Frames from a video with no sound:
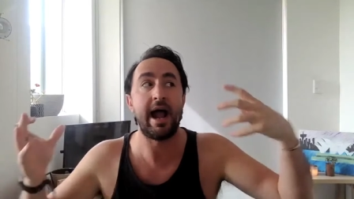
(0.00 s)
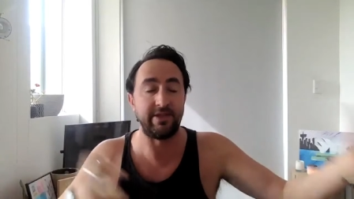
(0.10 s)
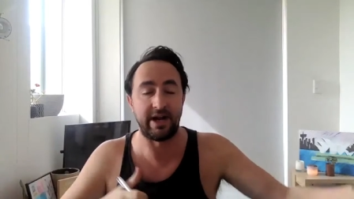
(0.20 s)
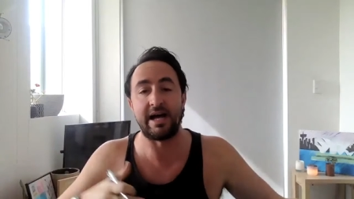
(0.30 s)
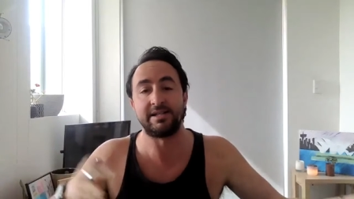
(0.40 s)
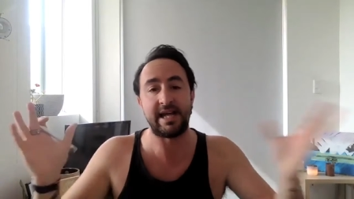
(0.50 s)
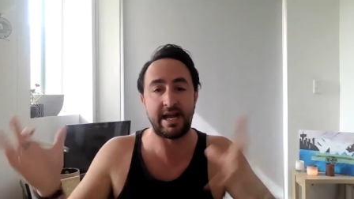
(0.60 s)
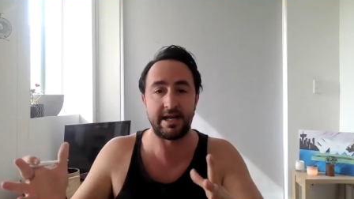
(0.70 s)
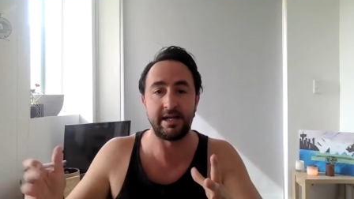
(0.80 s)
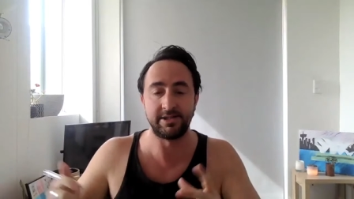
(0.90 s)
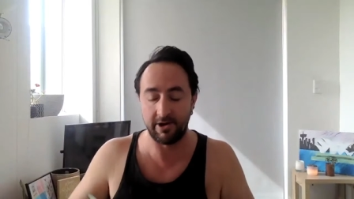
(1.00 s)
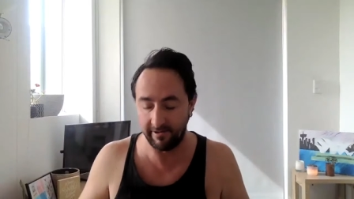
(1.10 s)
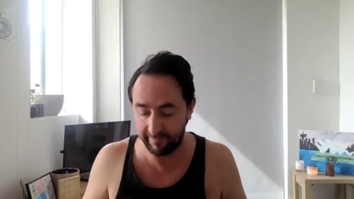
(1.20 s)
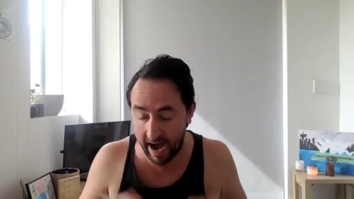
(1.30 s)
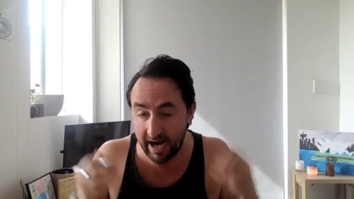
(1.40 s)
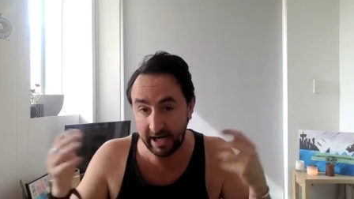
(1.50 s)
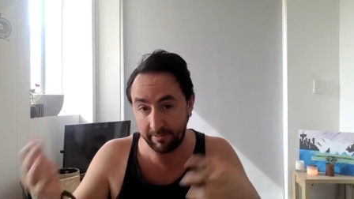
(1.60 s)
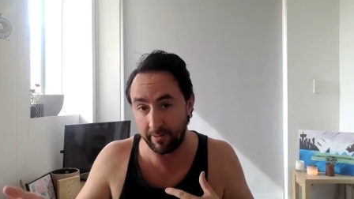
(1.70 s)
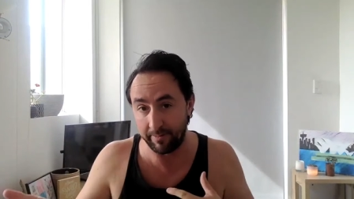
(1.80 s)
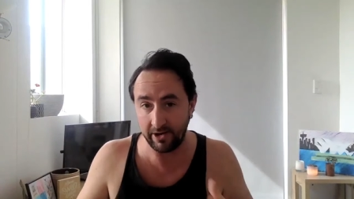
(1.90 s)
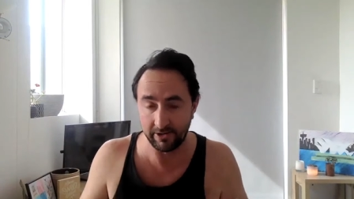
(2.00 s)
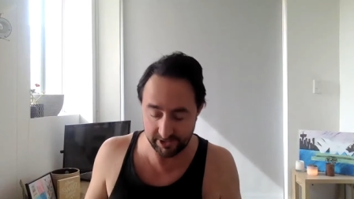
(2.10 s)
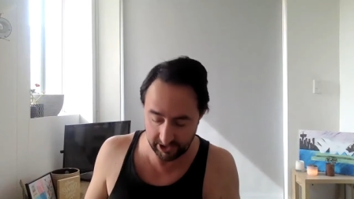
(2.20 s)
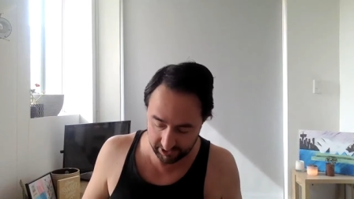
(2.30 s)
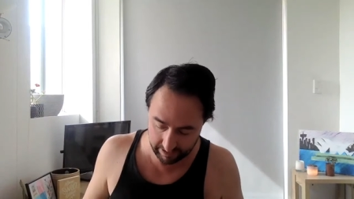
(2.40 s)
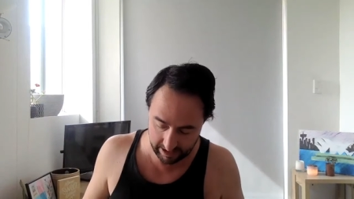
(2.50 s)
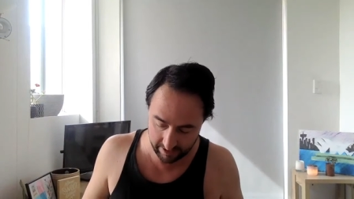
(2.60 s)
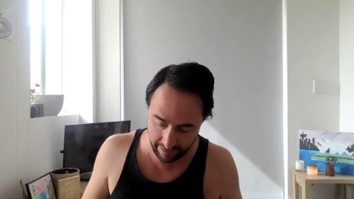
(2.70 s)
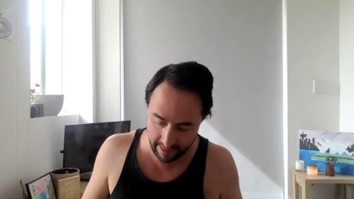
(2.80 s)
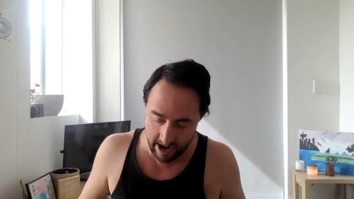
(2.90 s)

And the last 10 years of marketing property on social media.